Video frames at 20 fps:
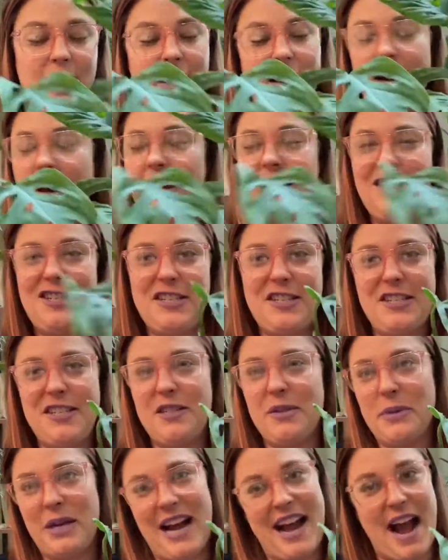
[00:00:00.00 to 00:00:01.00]
It just
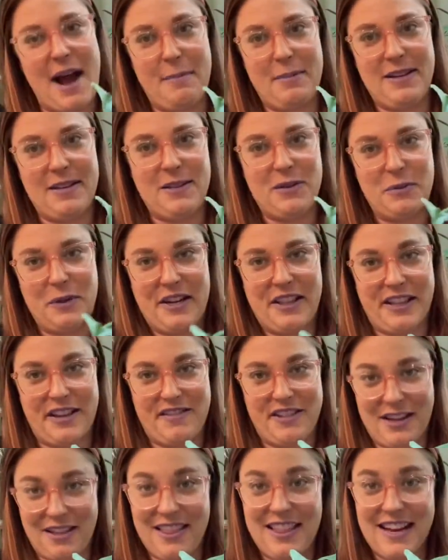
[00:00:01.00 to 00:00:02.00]
is what happens when
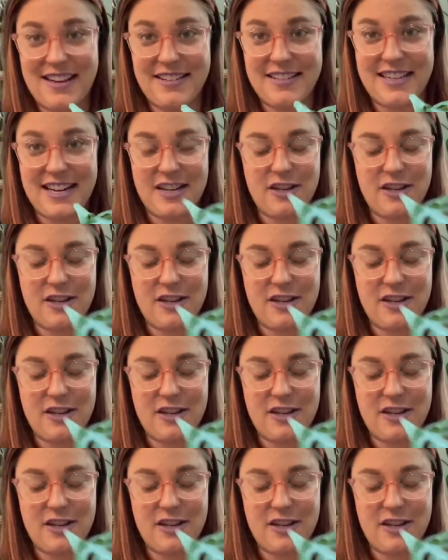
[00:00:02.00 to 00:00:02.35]
living things get